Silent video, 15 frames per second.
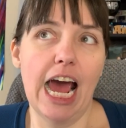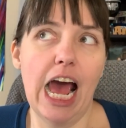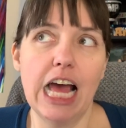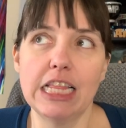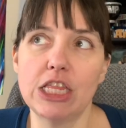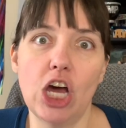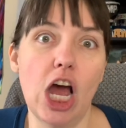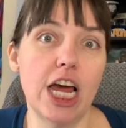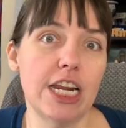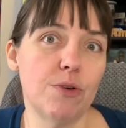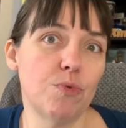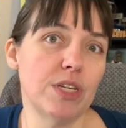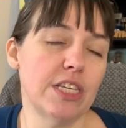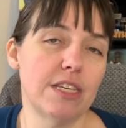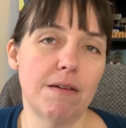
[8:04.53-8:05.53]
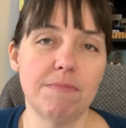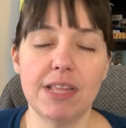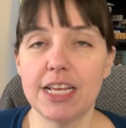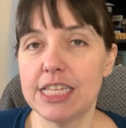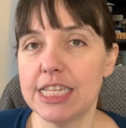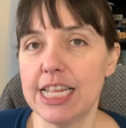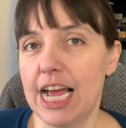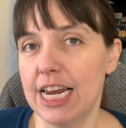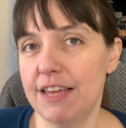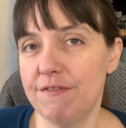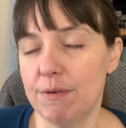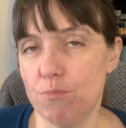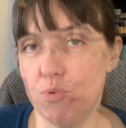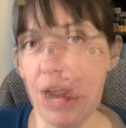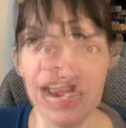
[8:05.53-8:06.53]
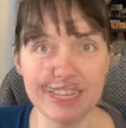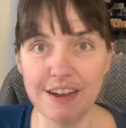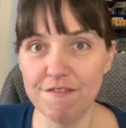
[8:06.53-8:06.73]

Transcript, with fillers: I thought it was something that's not even practiced.